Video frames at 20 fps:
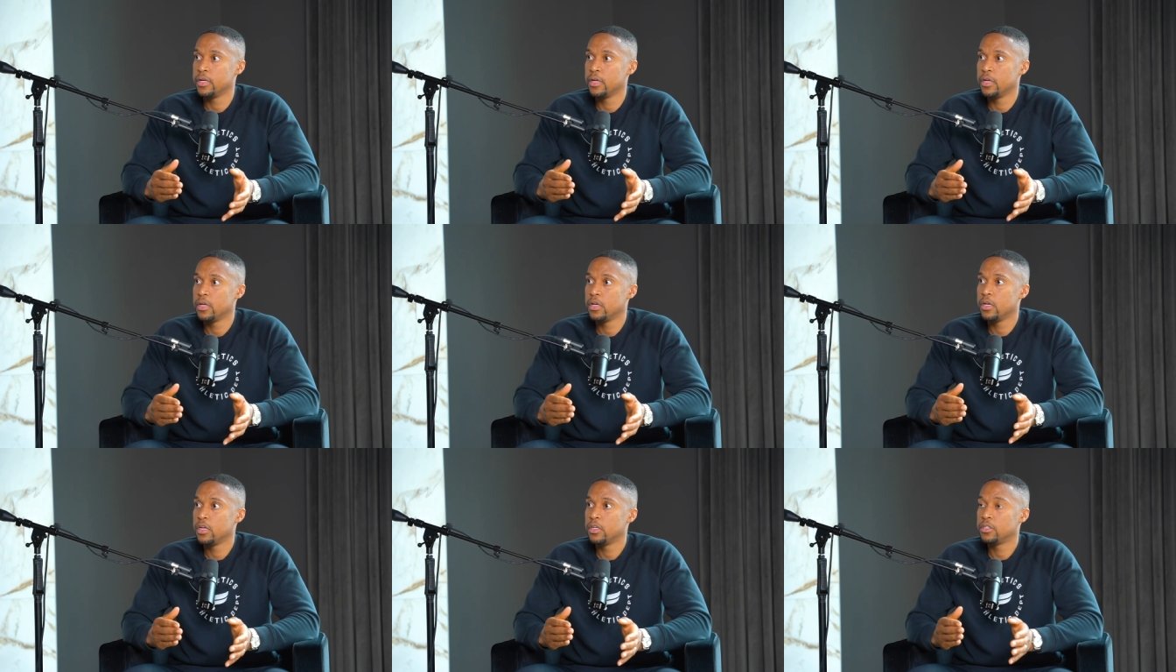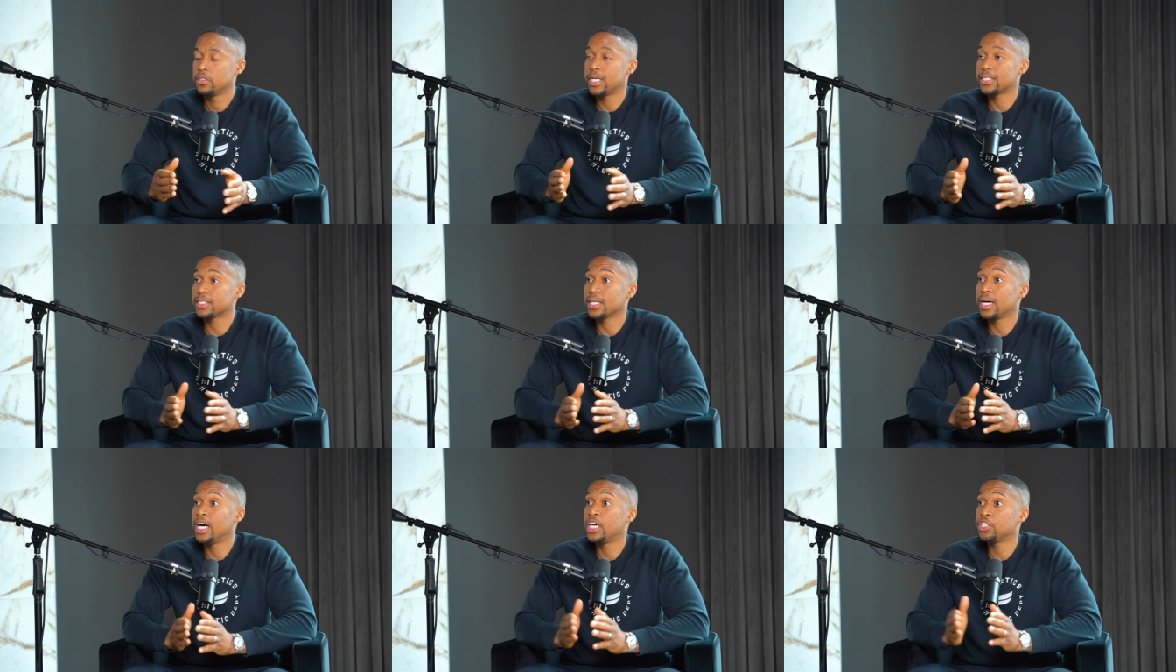Wow. So
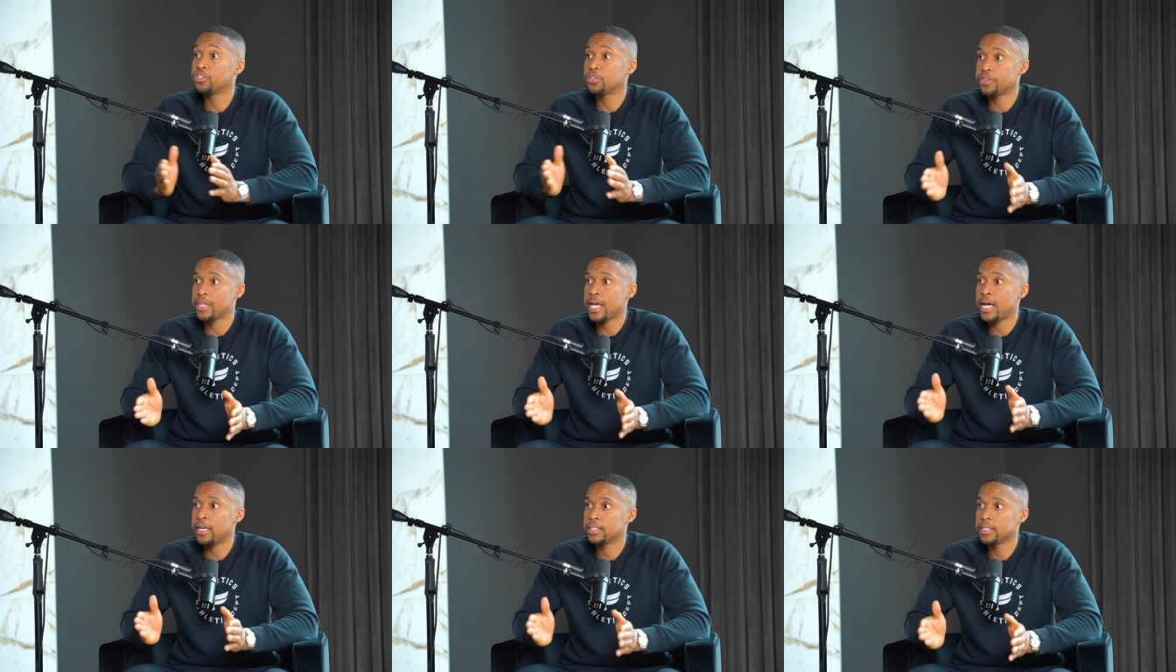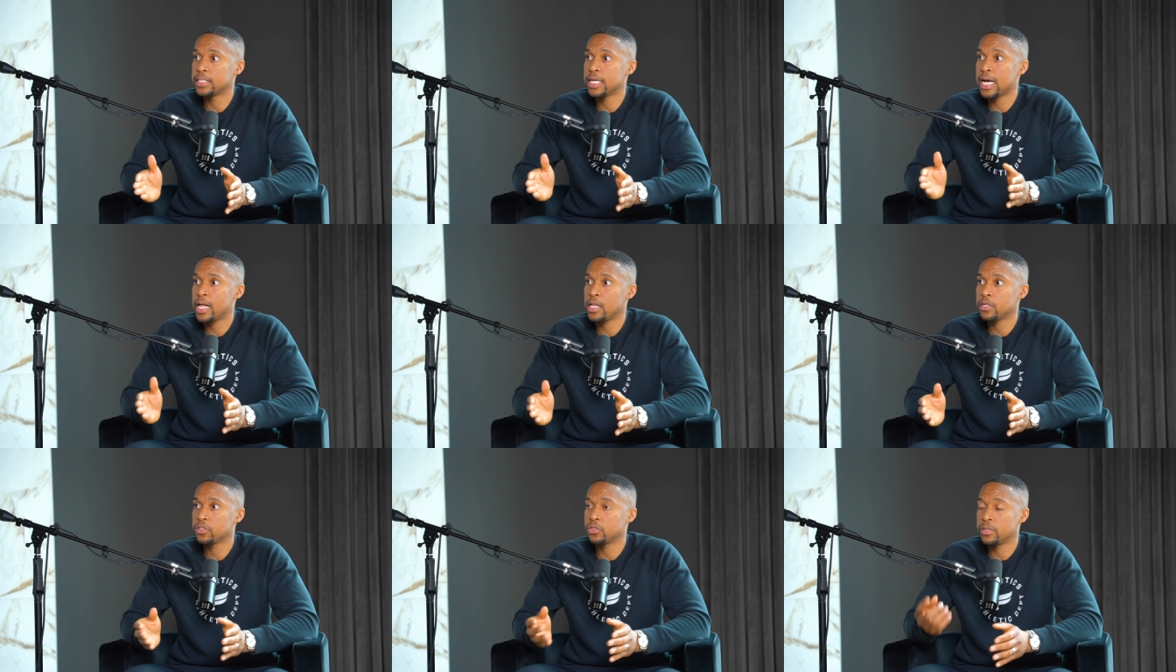that's
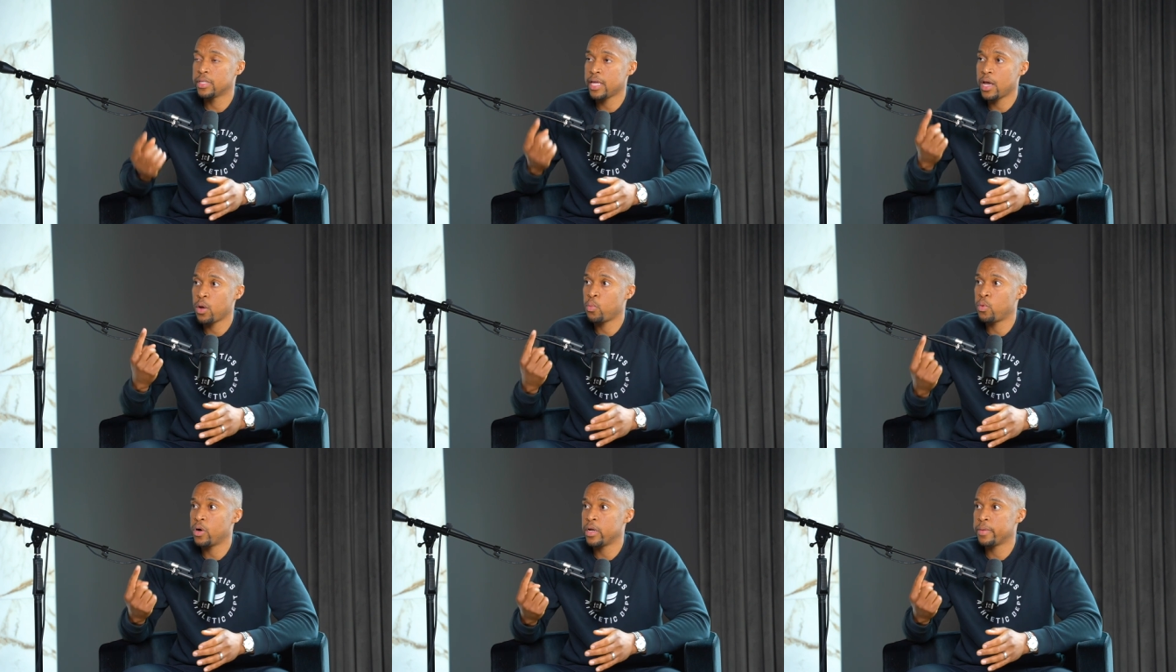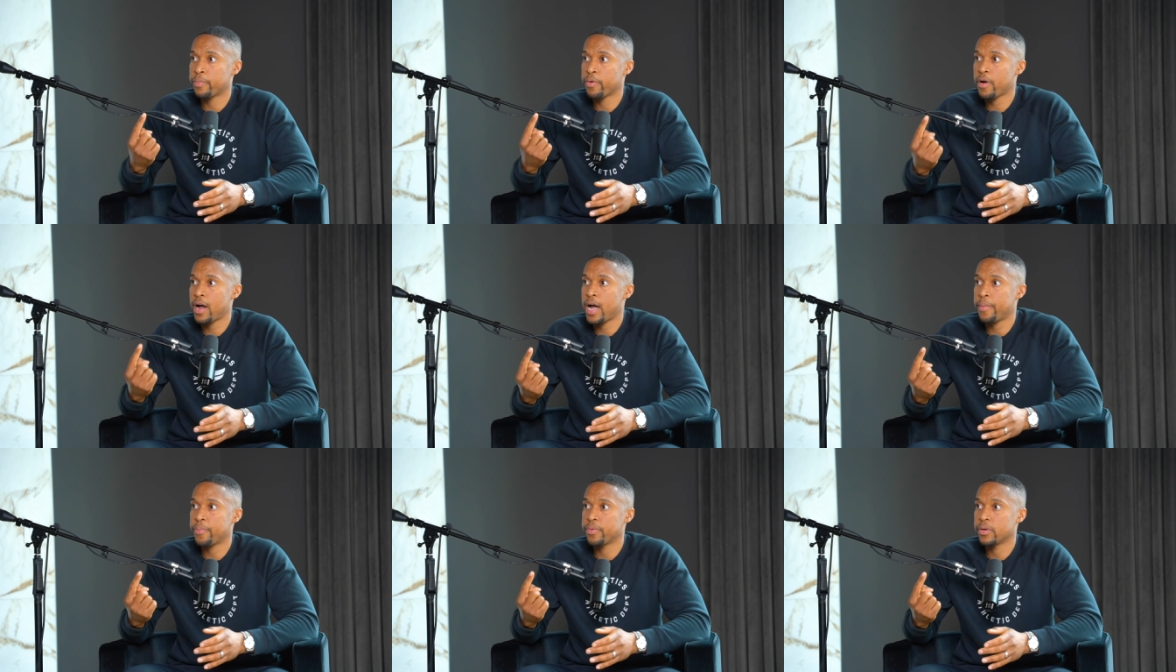$100,000 on that one
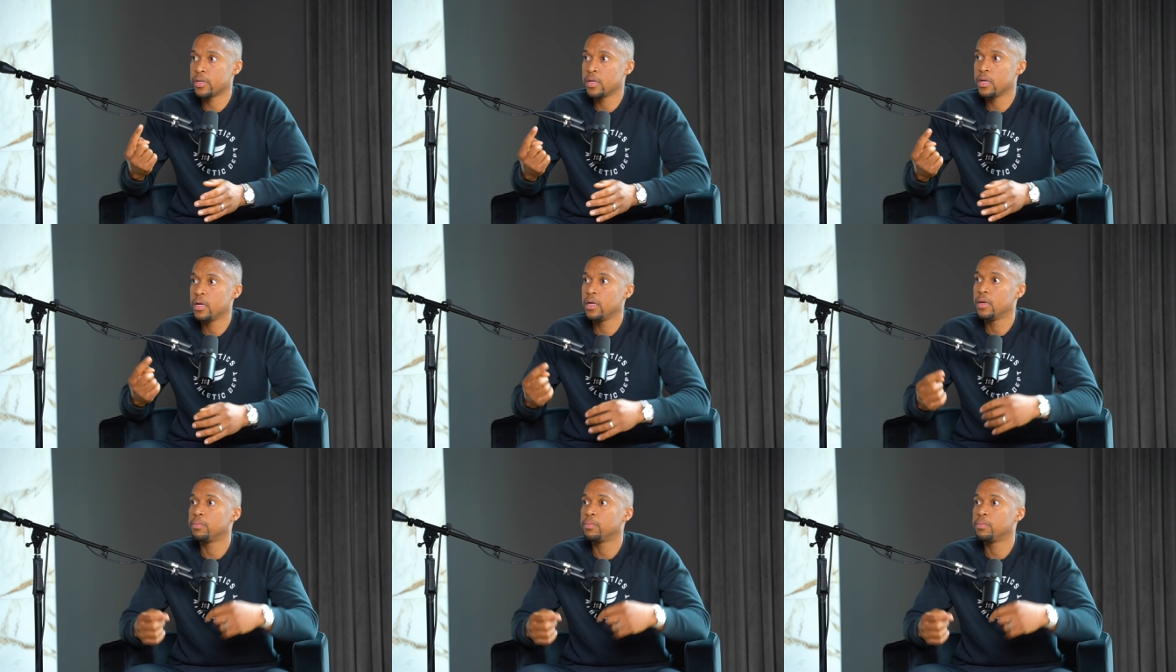property